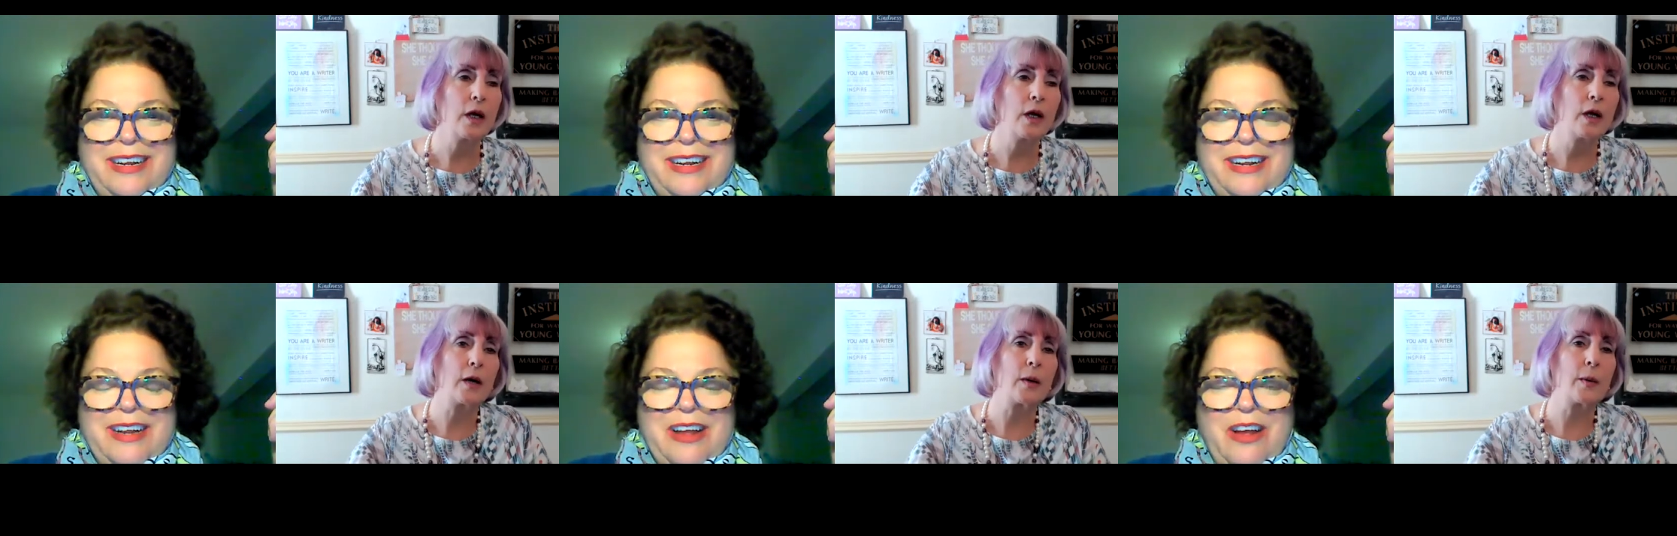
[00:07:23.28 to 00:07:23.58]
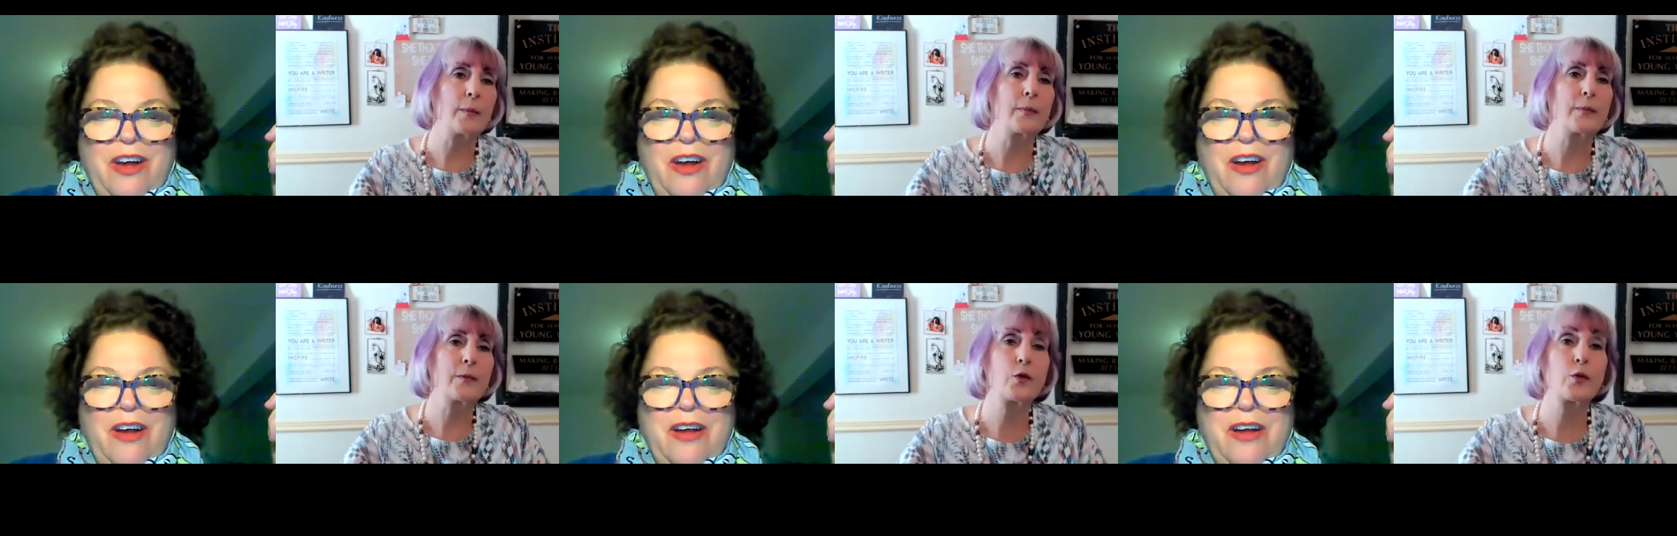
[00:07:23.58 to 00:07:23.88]

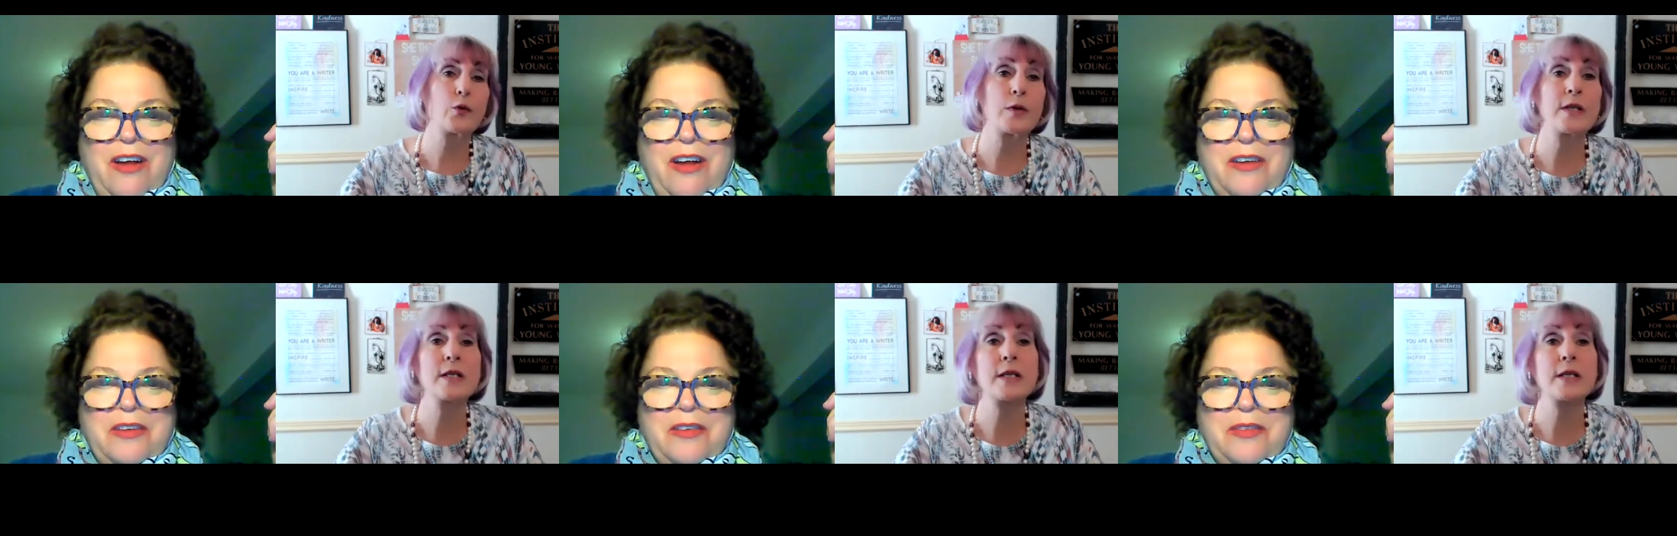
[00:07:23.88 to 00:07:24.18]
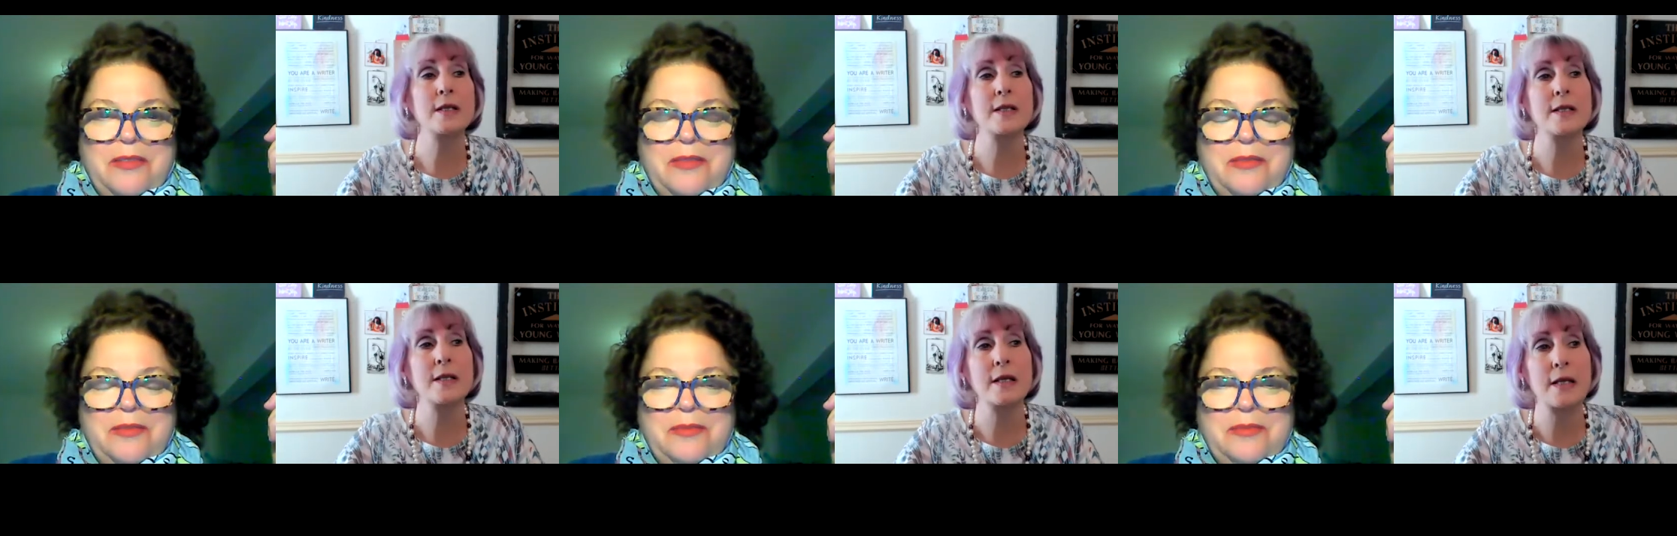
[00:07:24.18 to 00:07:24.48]
Speaker 1: Um,
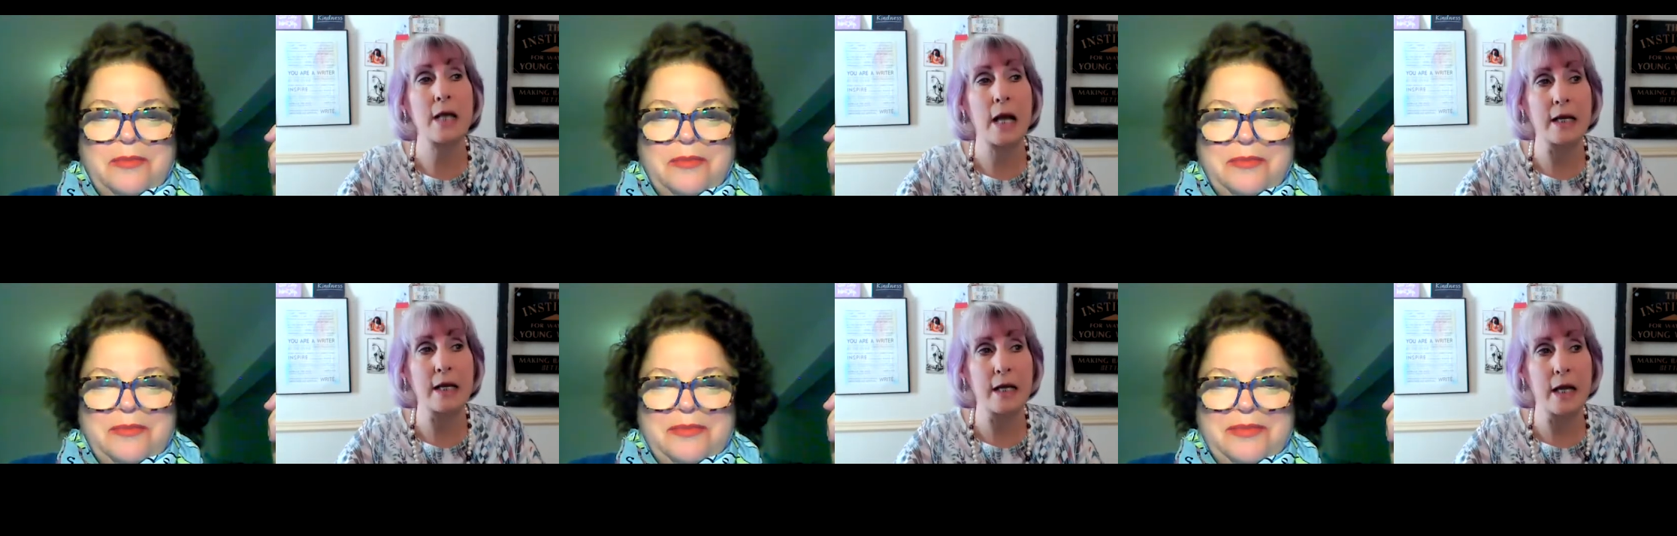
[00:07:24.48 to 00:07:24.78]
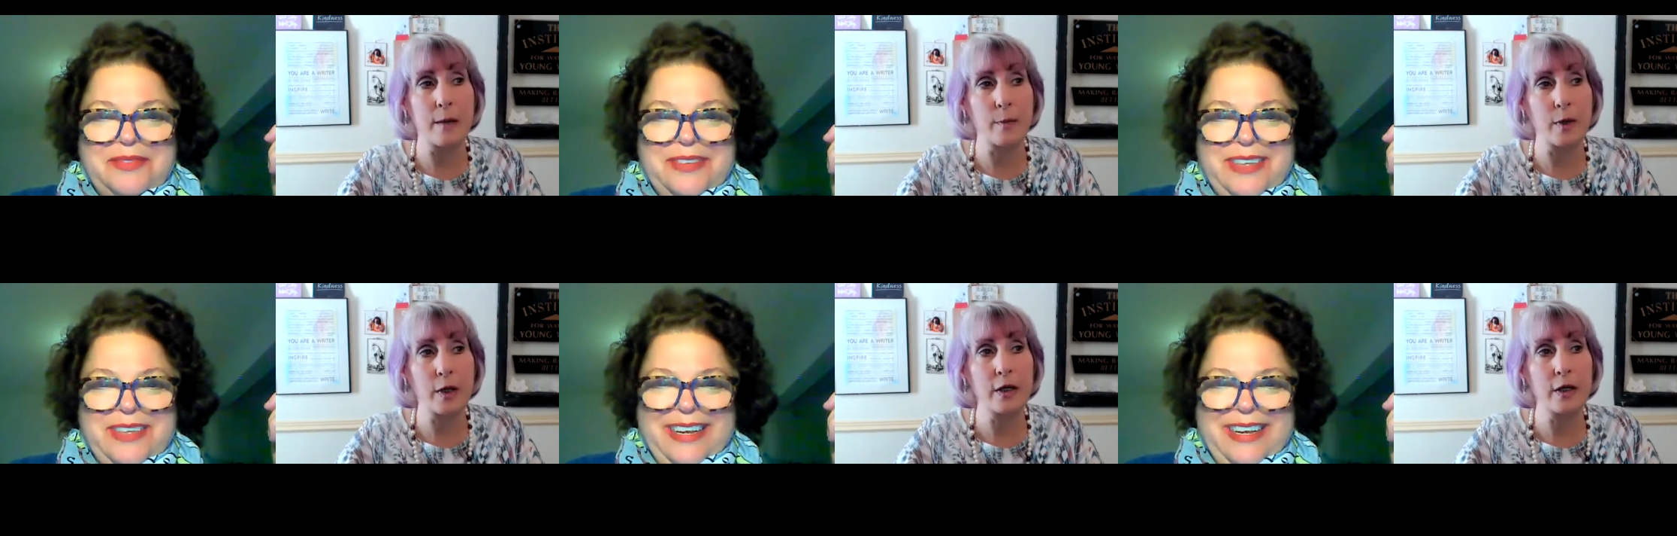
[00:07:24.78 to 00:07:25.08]
Teresa is a
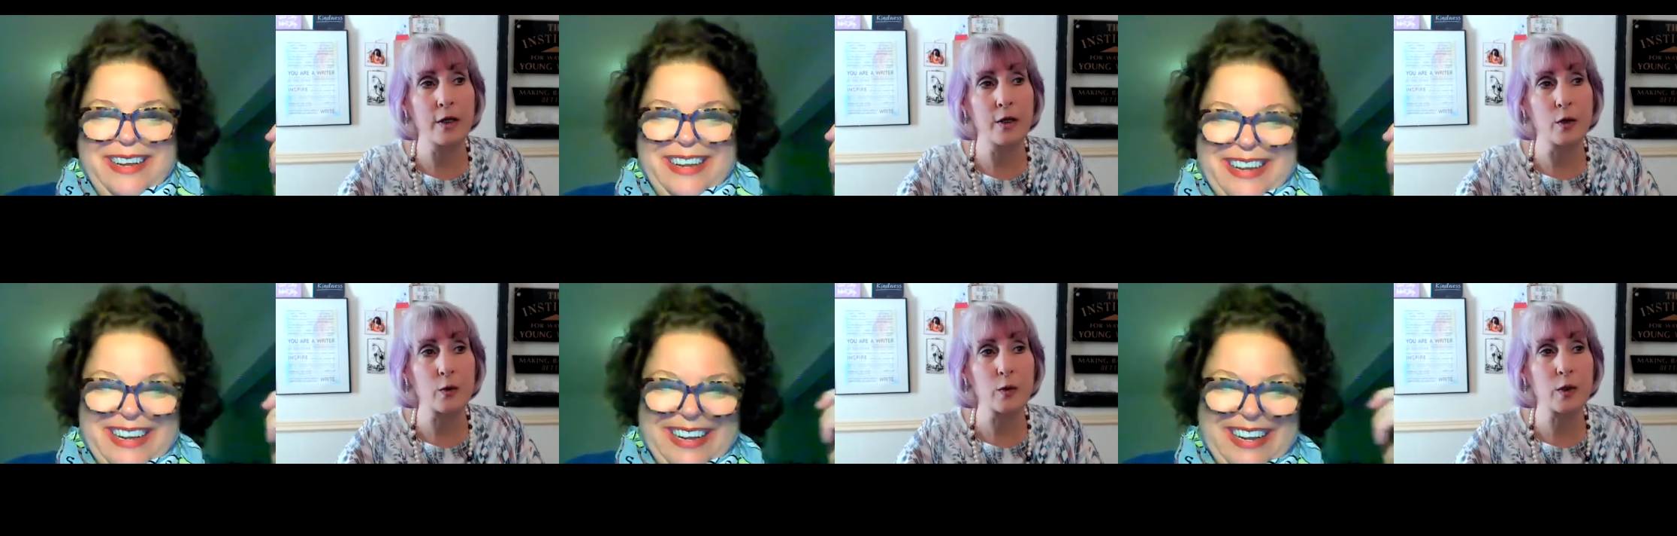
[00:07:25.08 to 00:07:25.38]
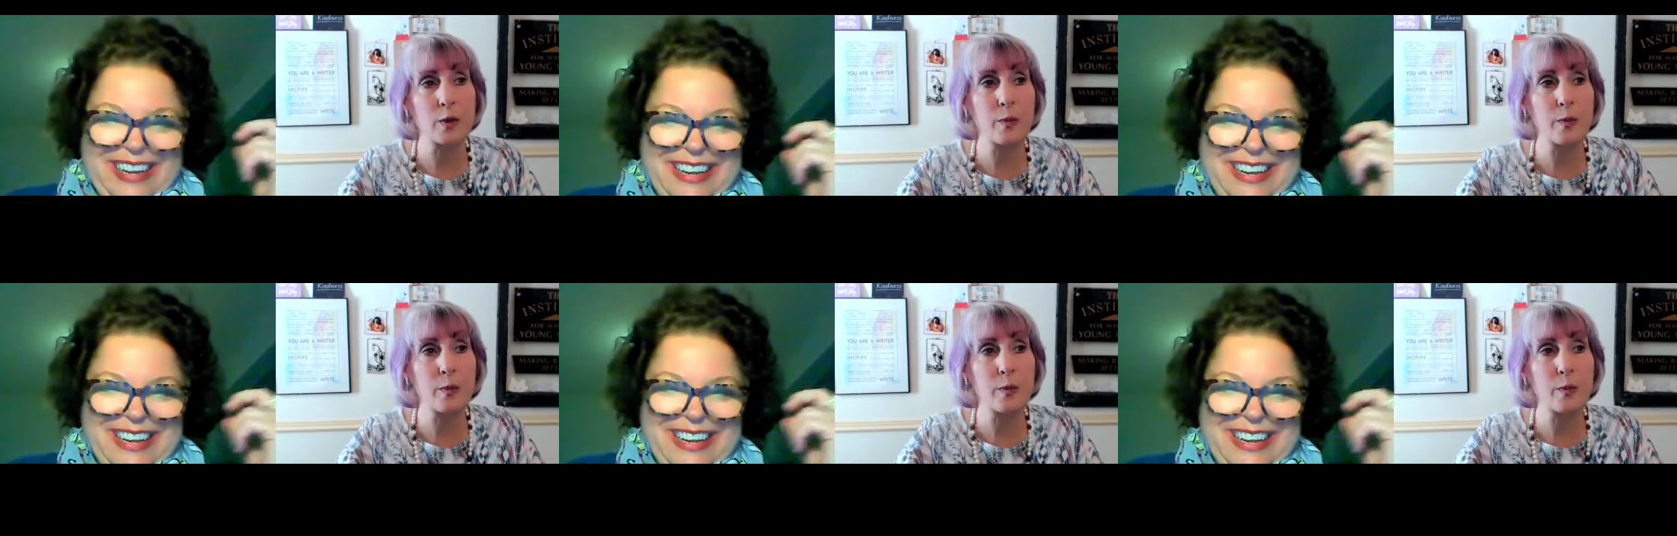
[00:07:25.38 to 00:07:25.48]
dynamic keynote